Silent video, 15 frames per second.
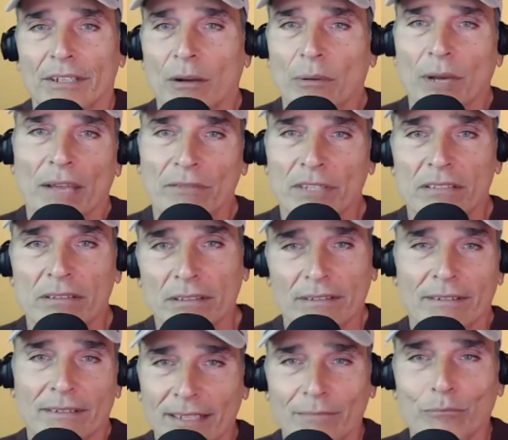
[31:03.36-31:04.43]
you know, we have this
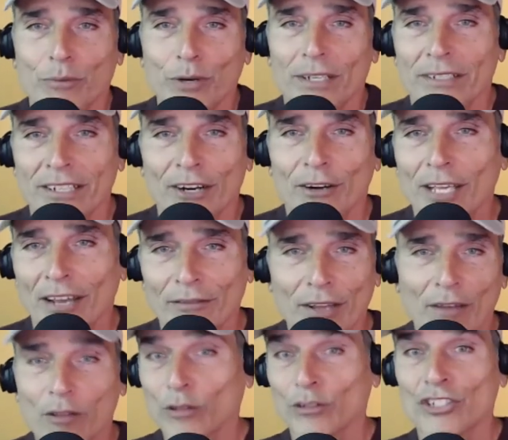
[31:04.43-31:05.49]
in Britain, you know, you have
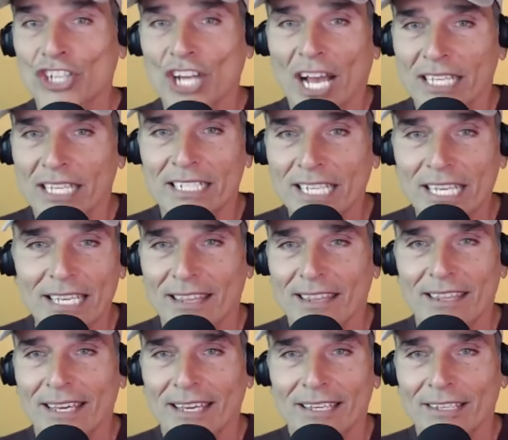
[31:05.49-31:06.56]
a whole John Dee
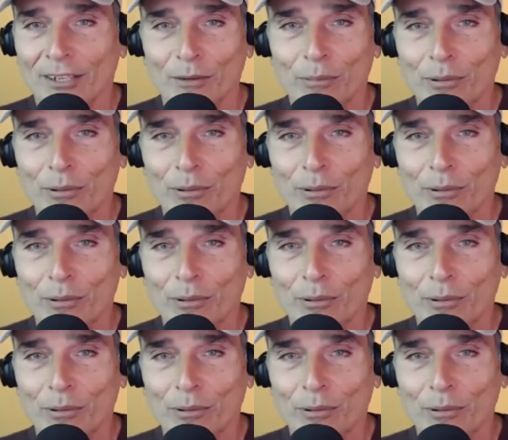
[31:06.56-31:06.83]
thing, who